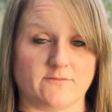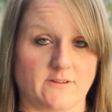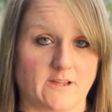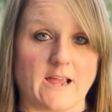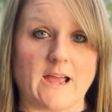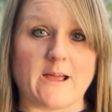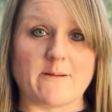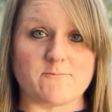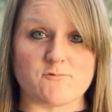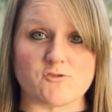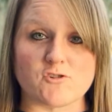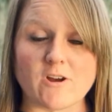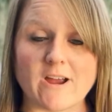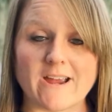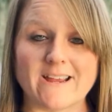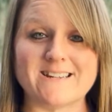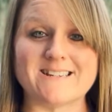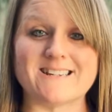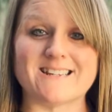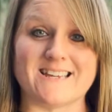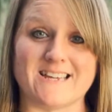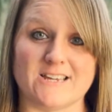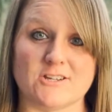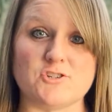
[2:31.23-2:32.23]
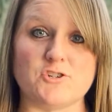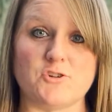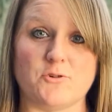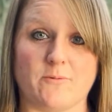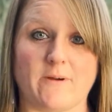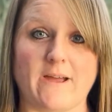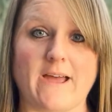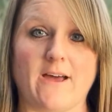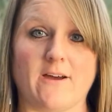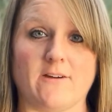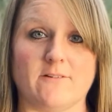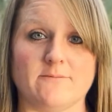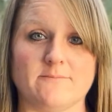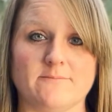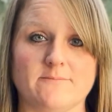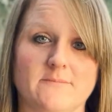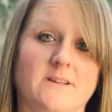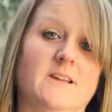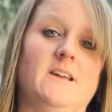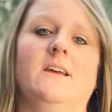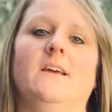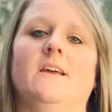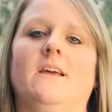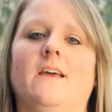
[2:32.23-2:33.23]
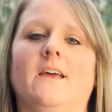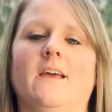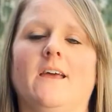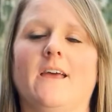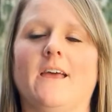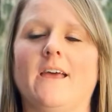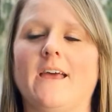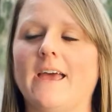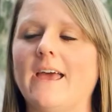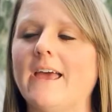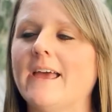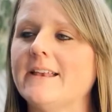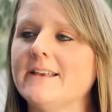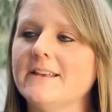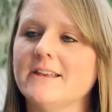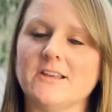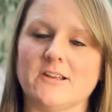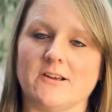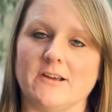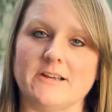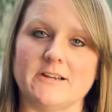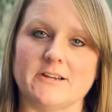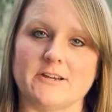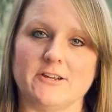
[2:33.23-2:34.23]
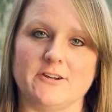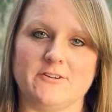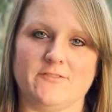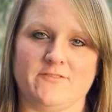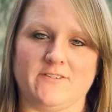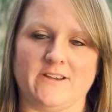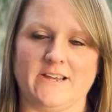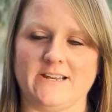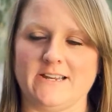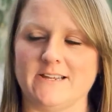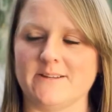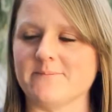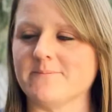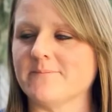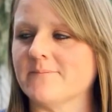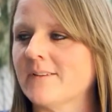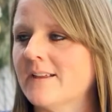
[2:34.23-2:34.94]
I'm trying to get you out. And, I couldn't find it.